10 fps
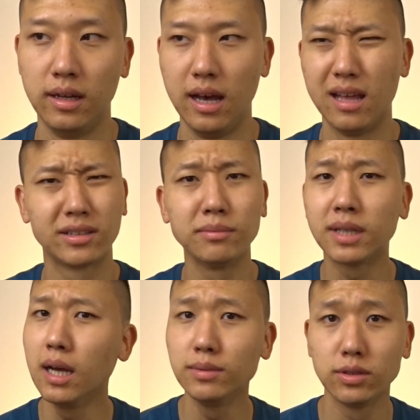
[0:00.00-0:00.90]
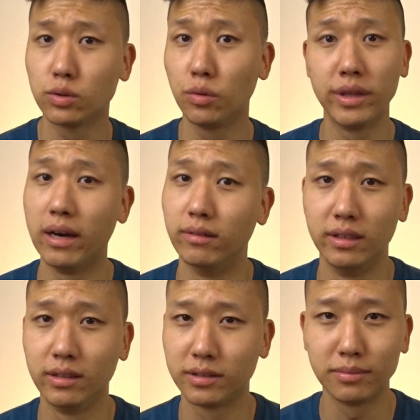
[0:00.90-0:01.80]
And sometimes it'll go down.
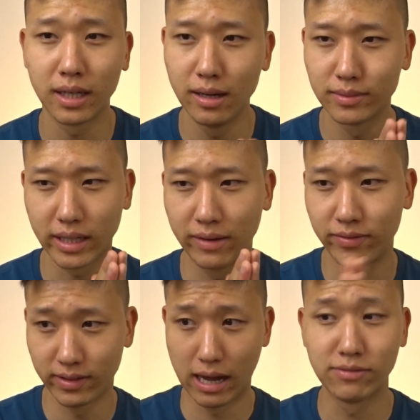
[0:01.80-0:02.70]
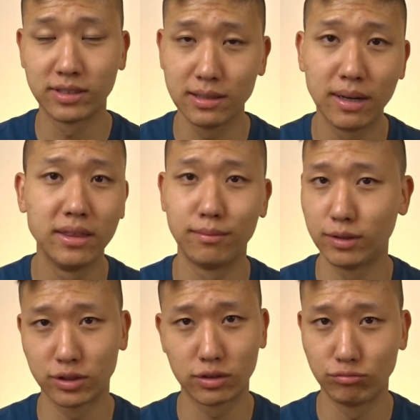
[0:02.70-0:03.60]
Sometimes I've seen my
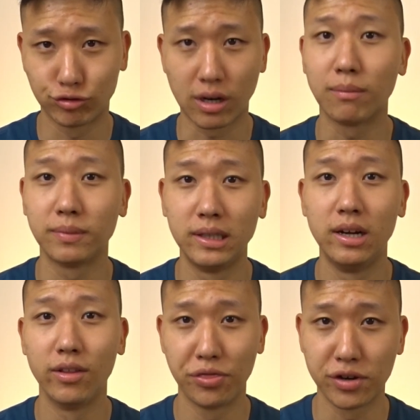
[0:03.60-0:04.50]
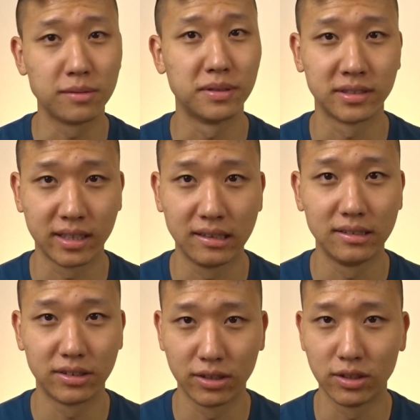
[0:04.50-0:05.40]
numbers drop 30%
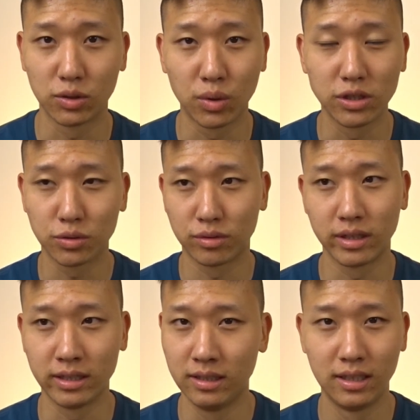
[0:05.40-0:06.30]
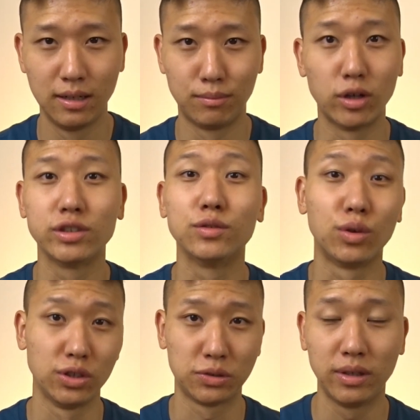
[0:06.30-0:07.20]
during the March of
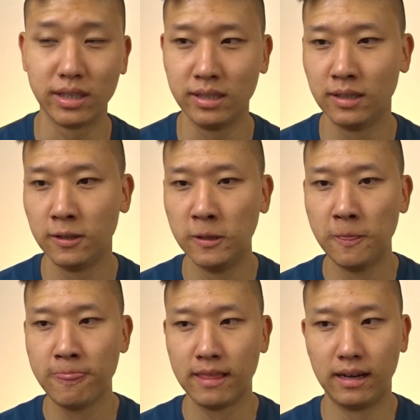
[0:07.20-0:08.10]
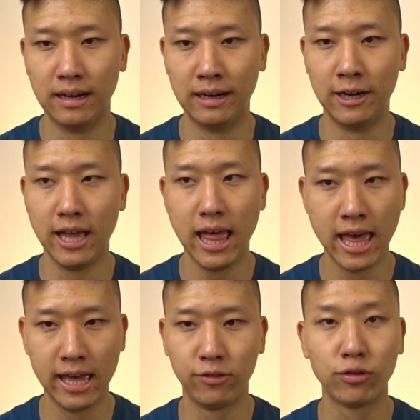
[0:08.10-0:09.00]
2020.
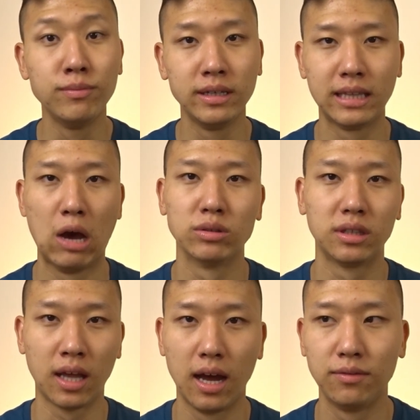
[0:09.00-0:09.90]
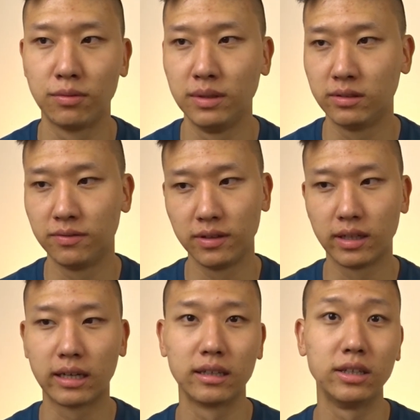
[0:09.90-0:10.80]
And for me, that was a time for me to feel
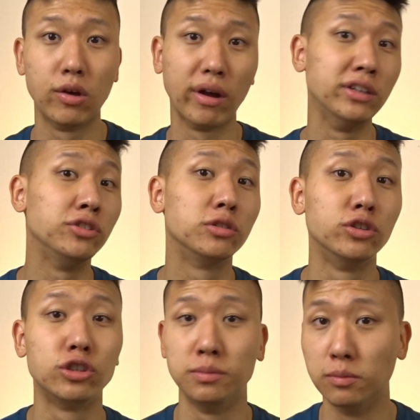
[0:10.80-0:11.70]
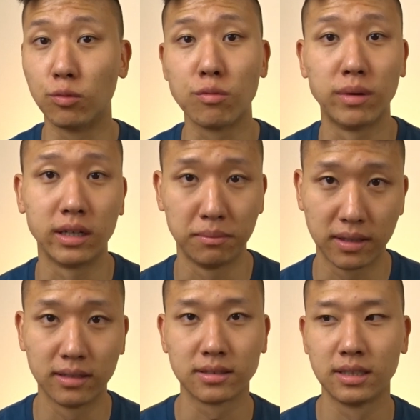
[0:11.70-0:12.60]
like, I need to contribute more money,
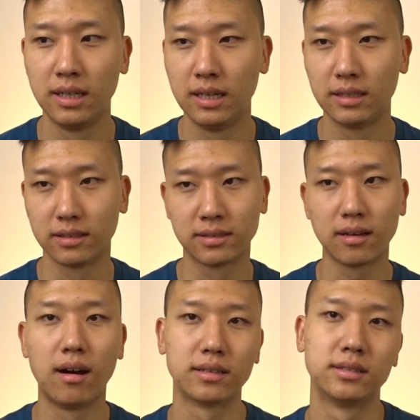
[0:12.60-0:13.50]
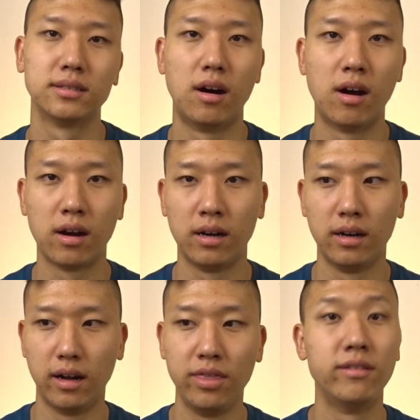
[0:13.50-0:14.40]
because the stocks
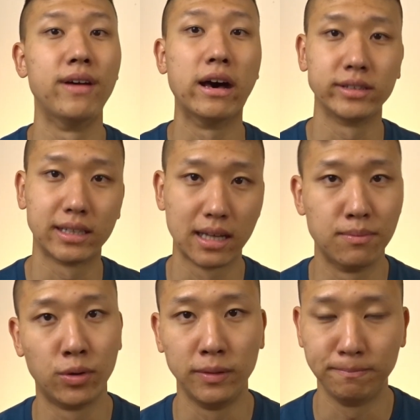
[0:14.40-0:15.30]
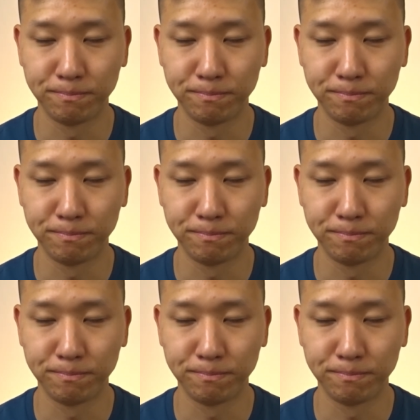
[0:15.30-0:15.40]
are undervalued at that point.